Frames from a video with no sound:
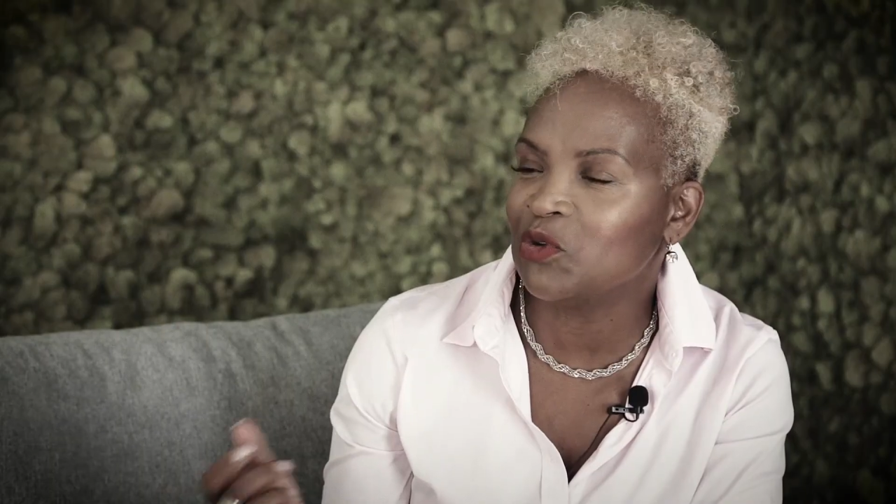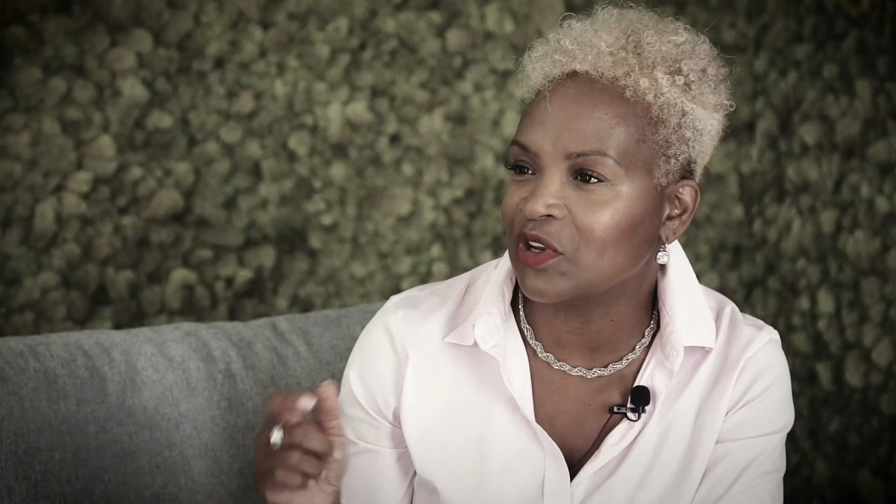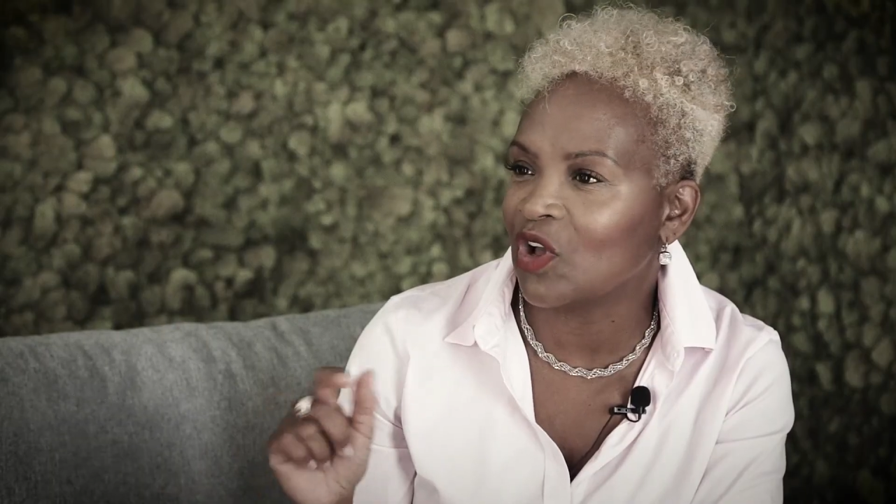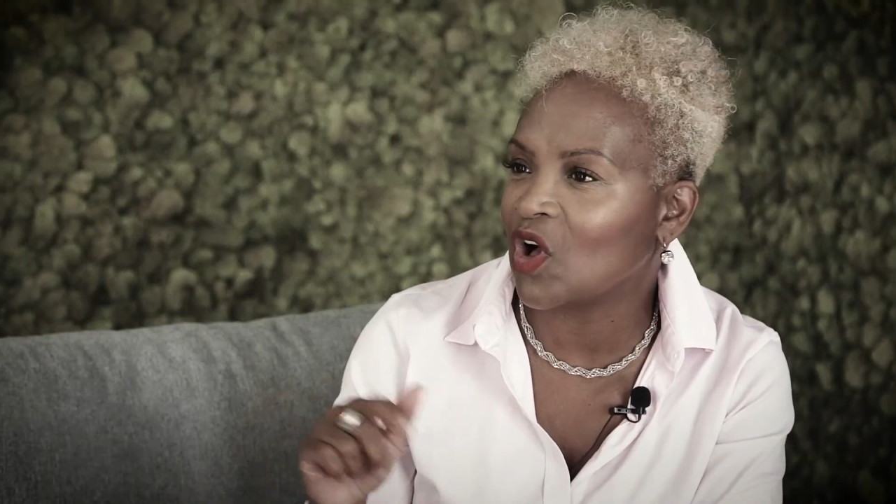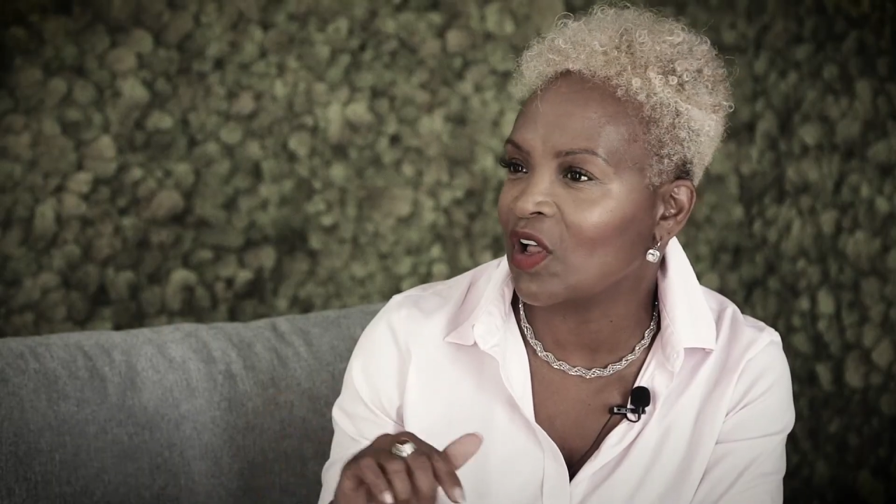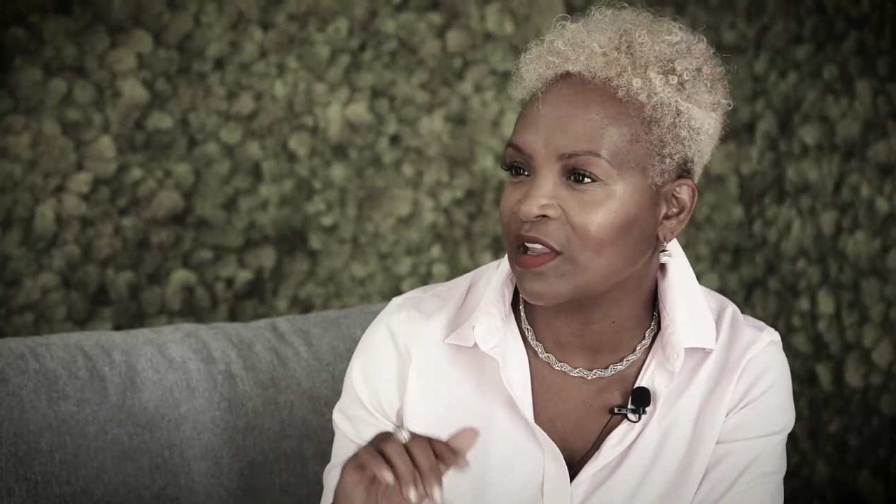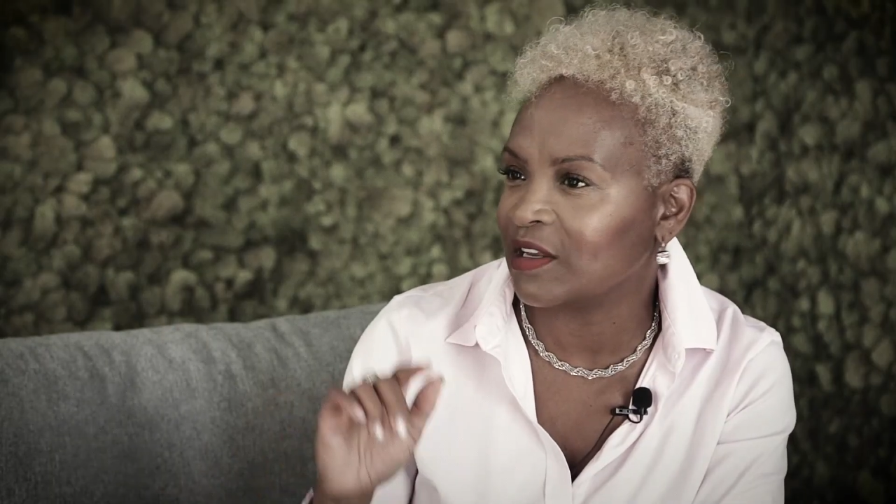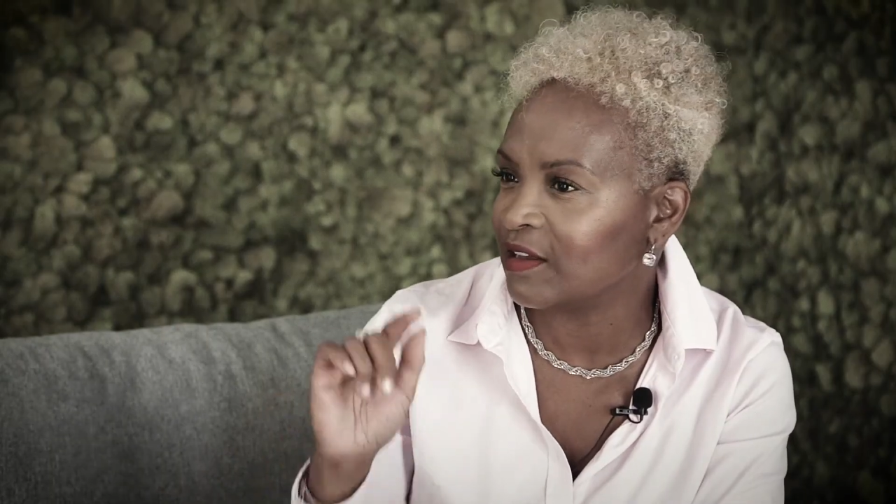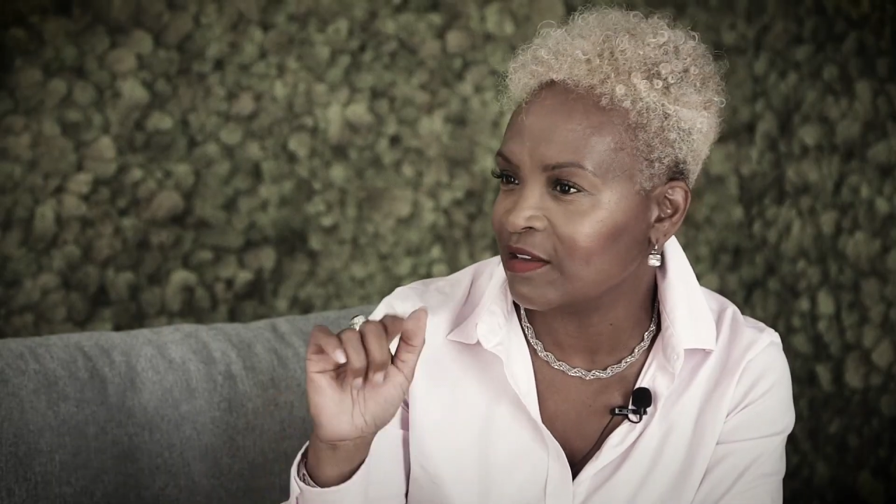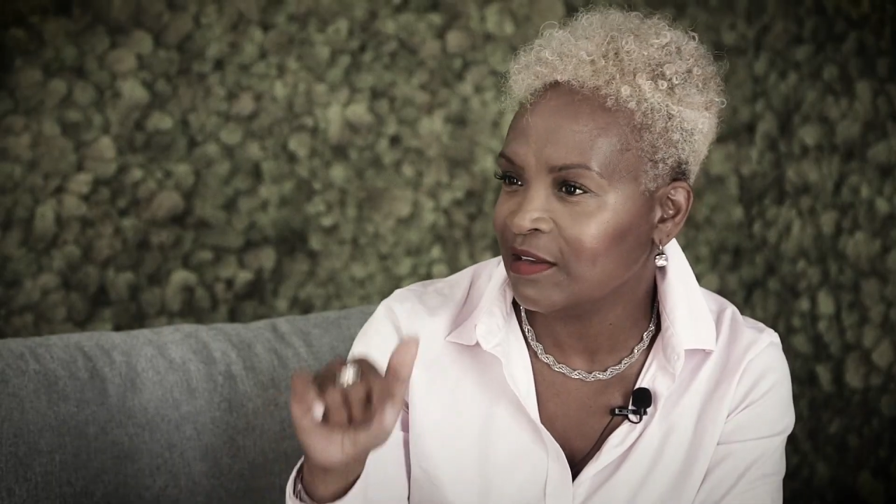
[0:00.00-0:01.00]
you can call
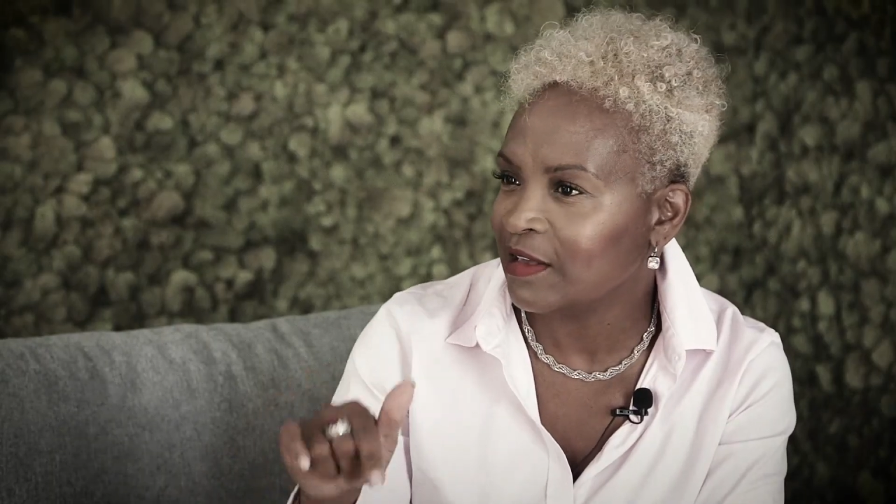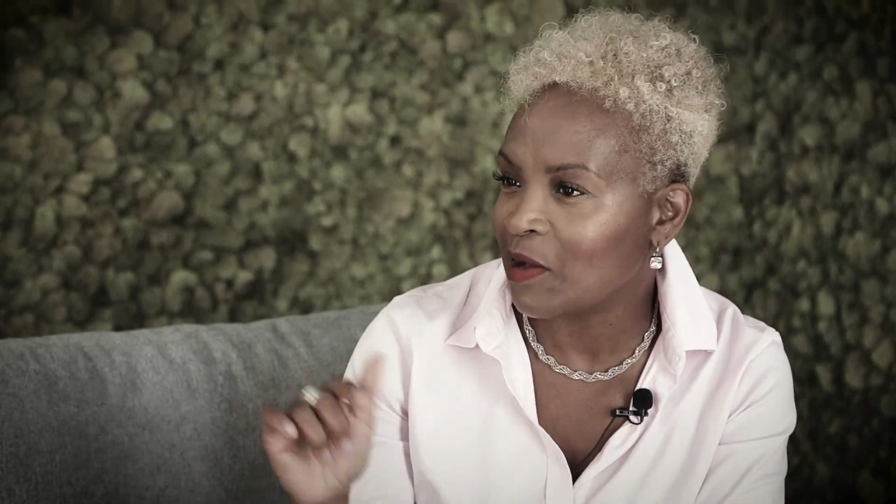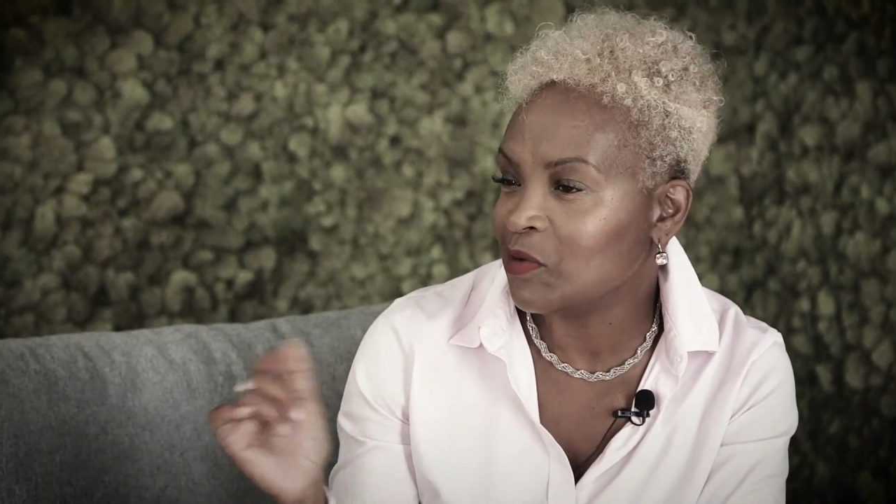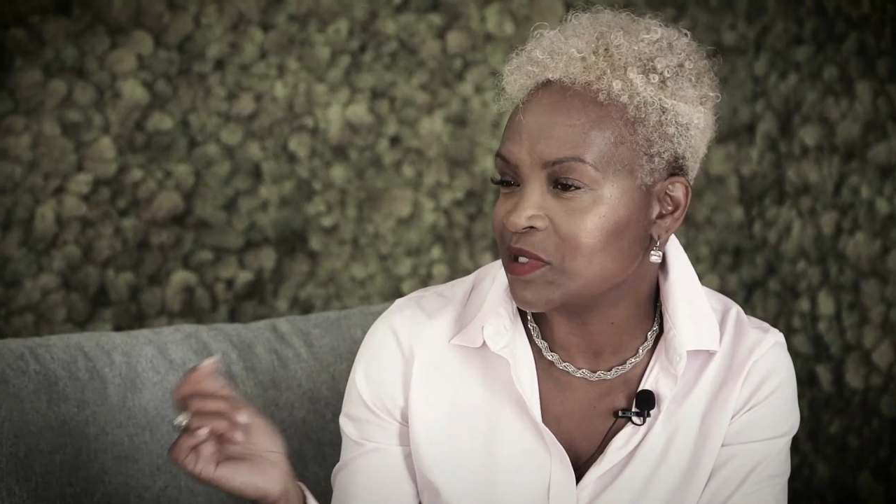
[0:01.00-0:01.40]
I